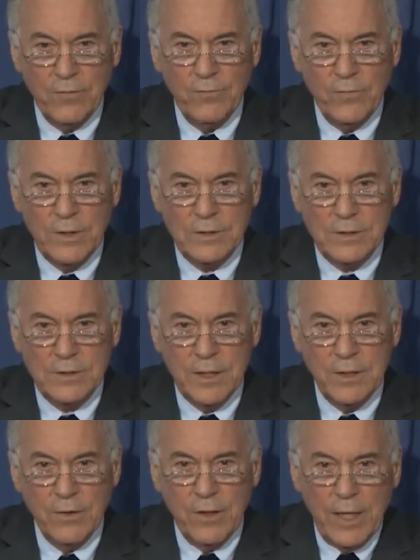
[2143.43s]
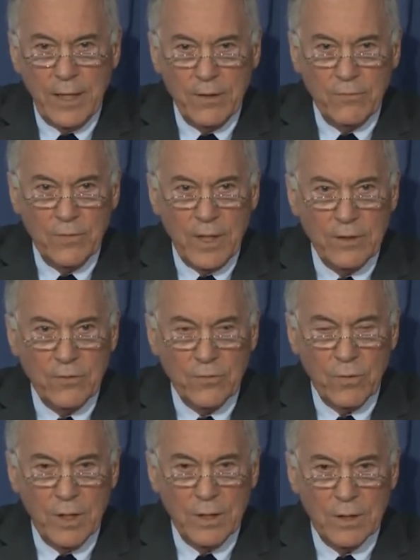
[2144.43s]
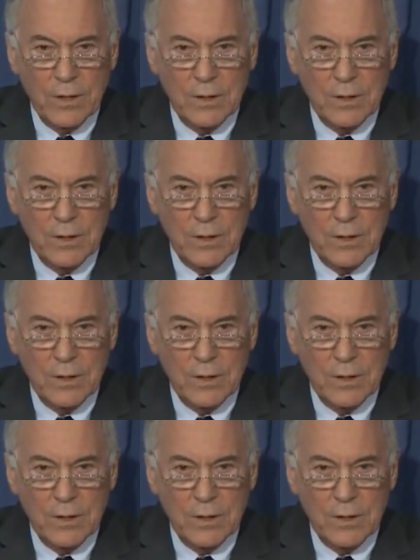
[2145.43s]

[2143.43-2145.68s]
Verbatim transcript: deficiency in the United States shrunk.